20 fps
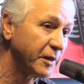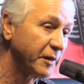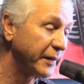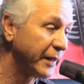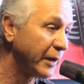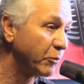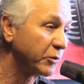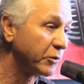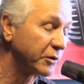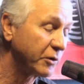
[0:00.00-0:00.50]

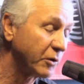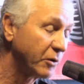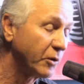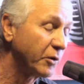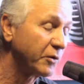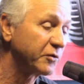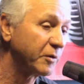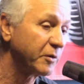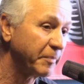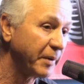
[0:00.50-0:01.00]
that would
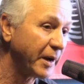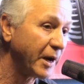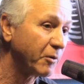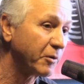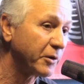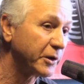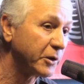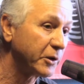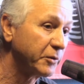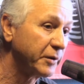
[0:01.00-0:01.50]
cause the
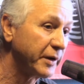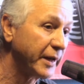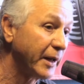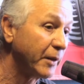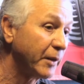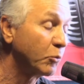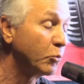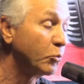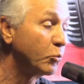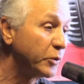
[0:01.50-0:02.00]
power to go
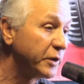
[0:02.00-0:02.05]
down,